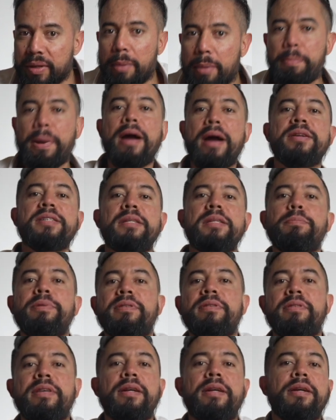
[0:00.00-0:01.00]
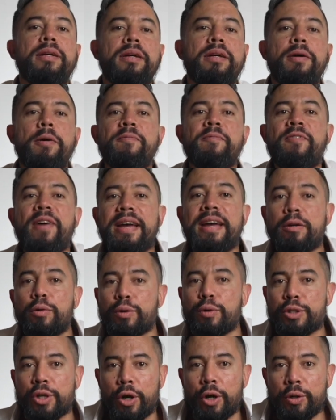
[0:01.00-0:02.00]
parasympathetic vagal
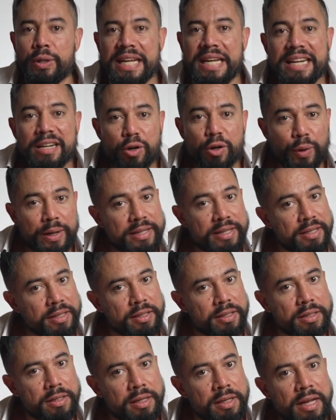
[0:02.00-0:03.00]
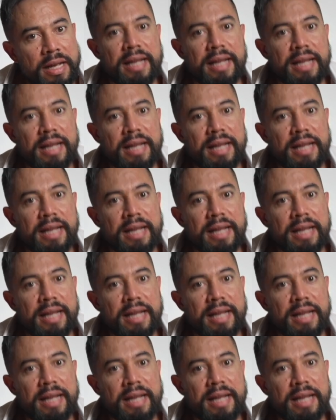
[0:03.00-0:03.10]
tone increases